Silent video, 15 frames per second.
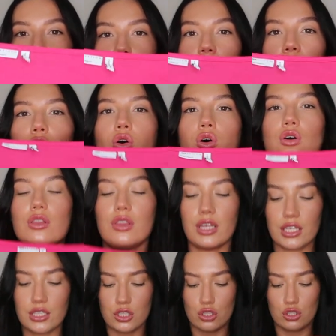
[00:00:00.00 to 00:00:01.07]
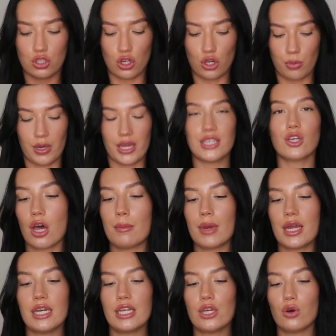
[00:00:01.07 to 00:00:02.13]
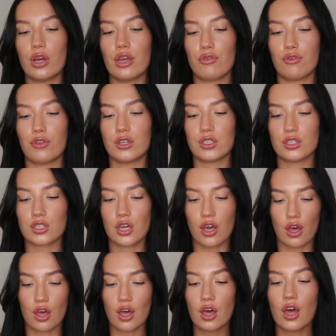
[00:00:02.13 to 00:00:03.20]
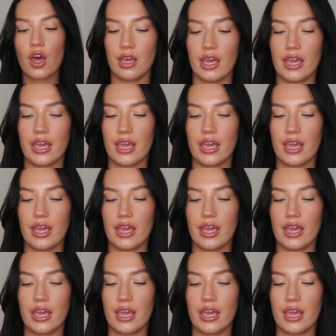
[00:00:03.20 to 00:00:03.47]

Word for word: so I got this two-piece I mainly got it for the skirt